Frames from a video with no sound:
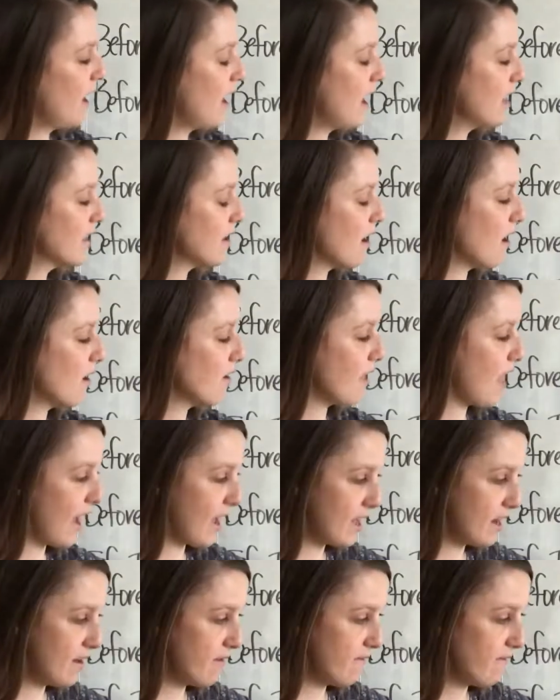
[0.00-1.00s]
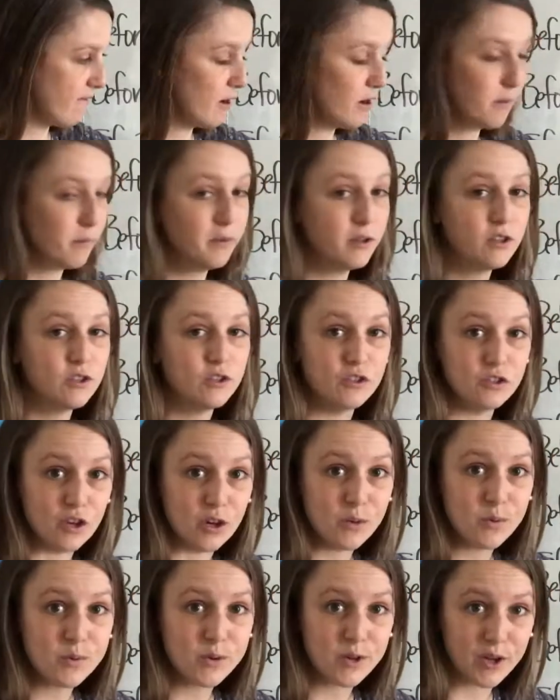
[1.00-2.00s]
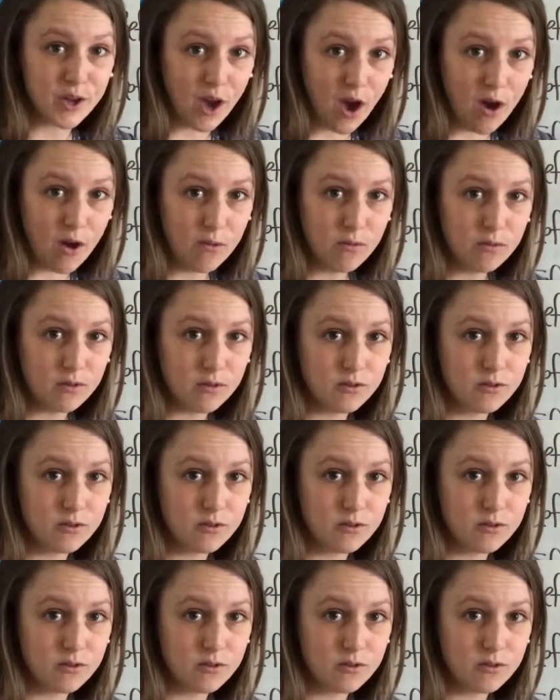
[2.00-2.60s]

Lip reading: and our negative verb don't go